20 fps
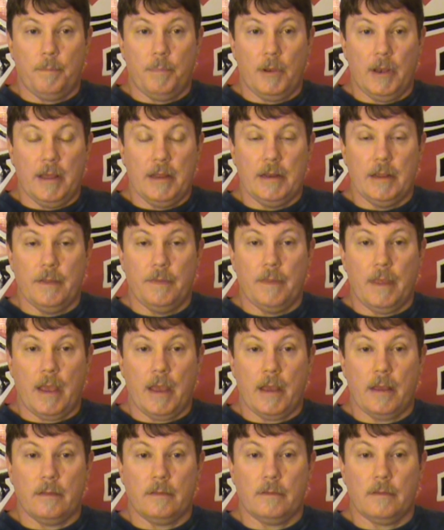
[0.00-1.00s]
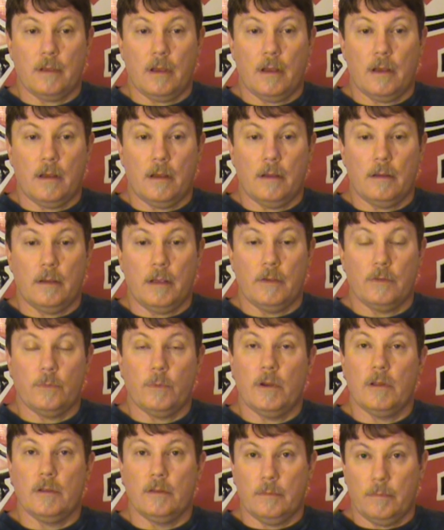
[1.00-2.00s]
Played in that,
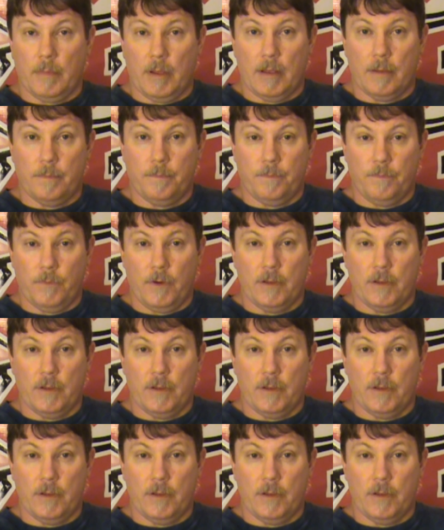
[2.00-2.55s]
as well as my